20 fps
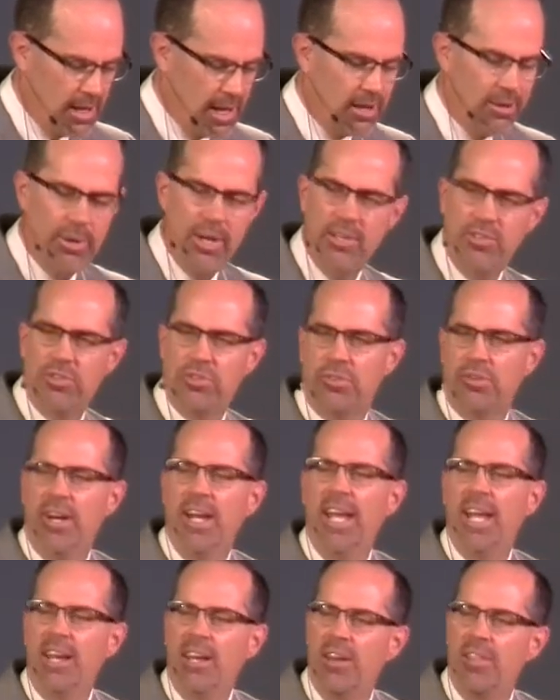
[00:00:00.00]
How do I
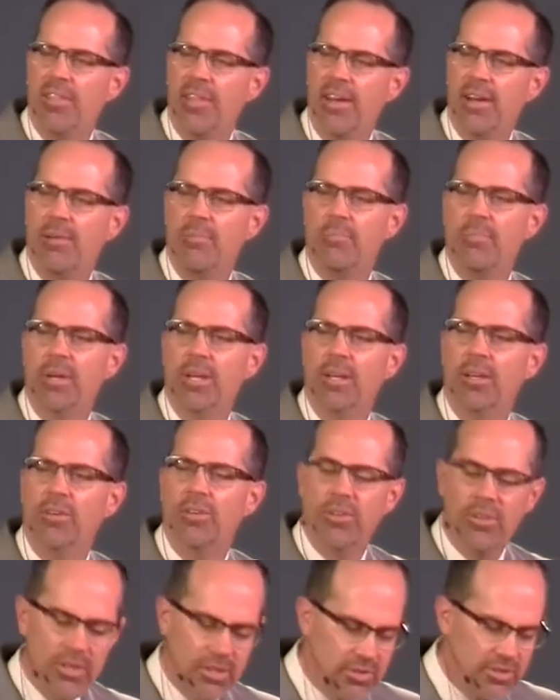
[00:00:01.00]
train them
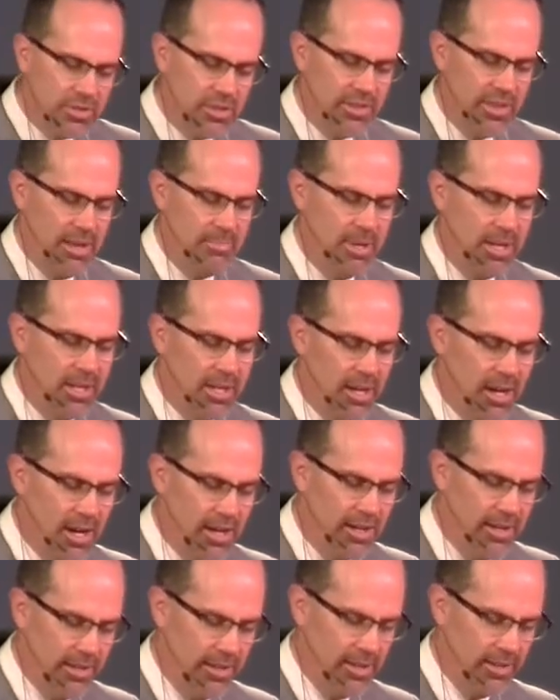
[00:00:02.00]
and nurture them in
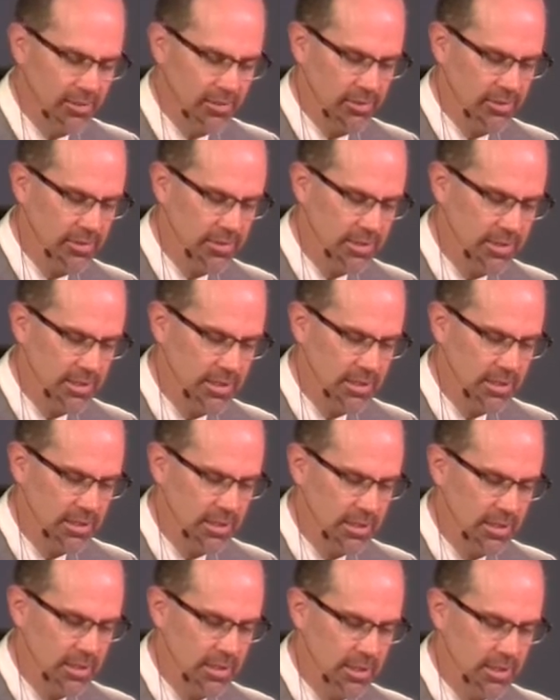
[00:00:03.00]
godliness?
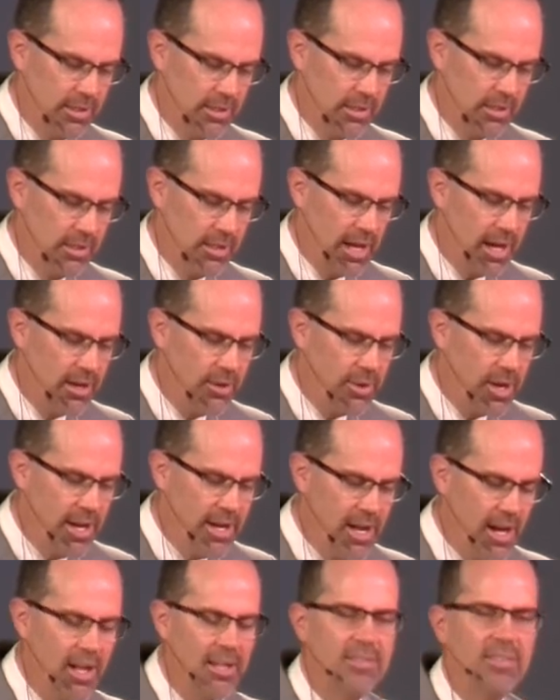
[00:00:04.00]
How do
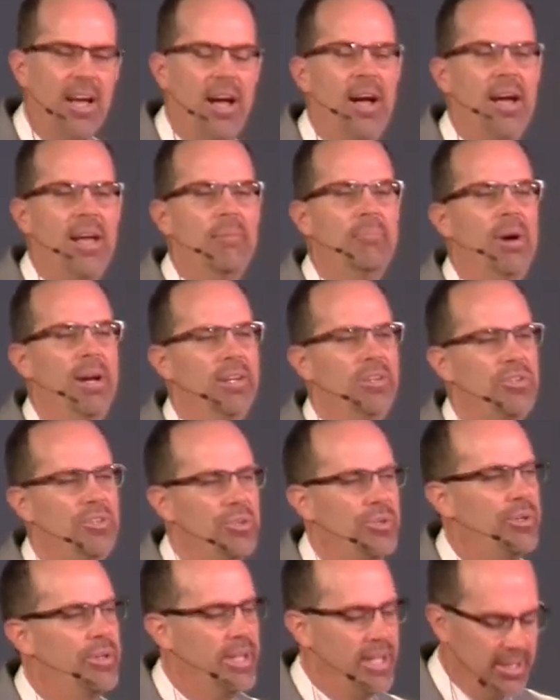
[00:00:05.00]
I not tie my
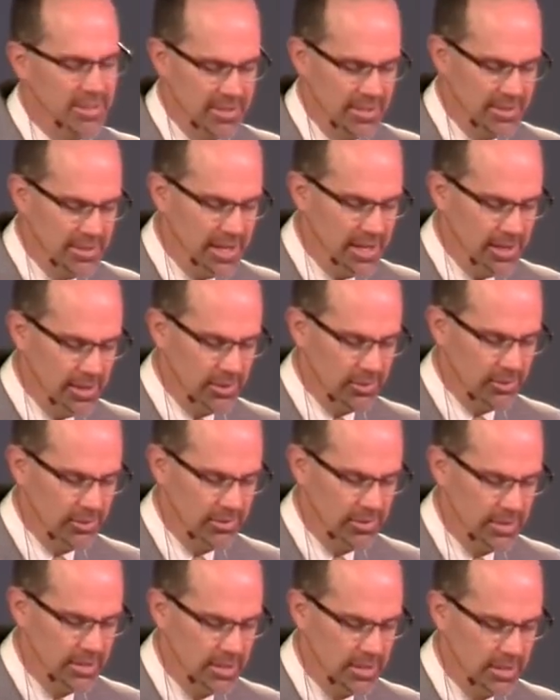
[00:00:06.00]
joy to
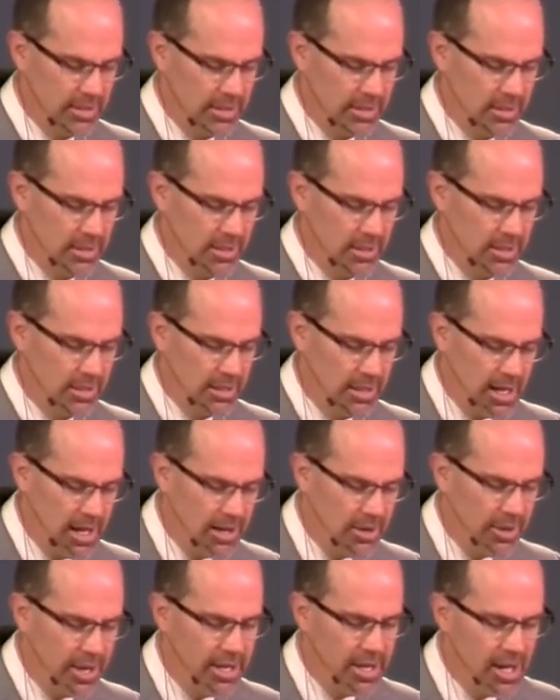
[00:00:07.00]
theirs?
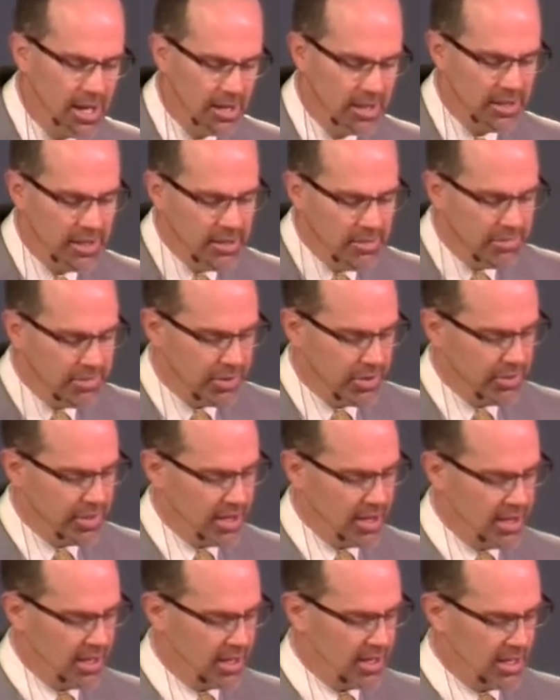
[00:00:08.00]
How do I not live through
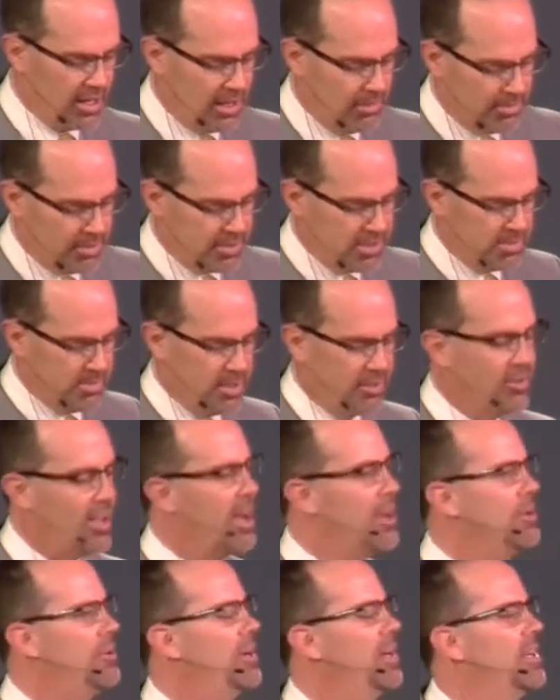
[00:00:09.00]
their
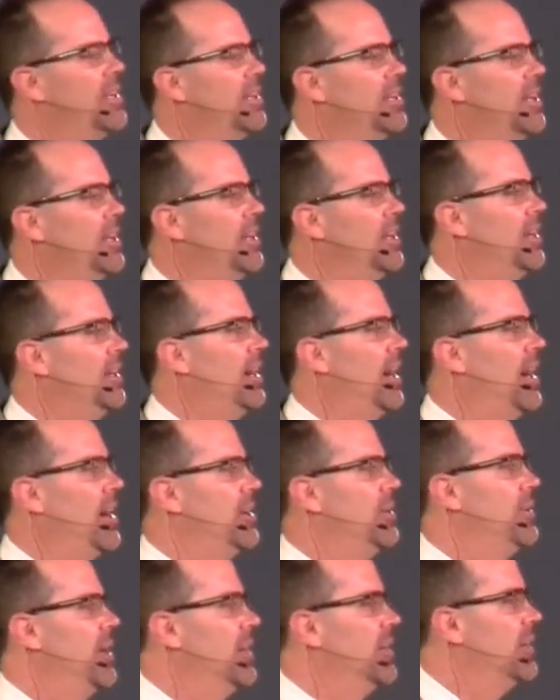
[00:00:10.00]
accomplishments? How do I,
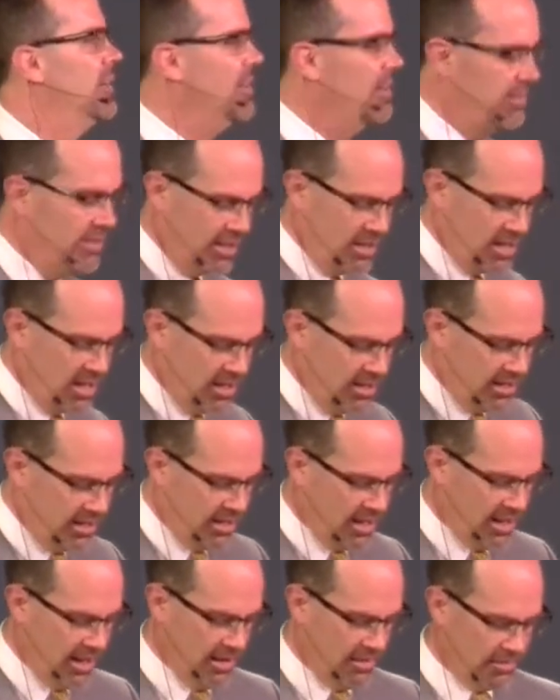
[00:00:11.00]
how do I live a
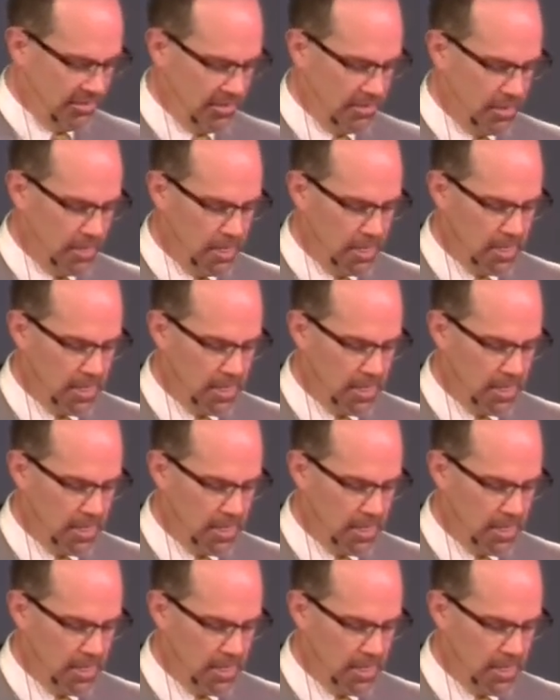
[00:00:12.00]
godly life?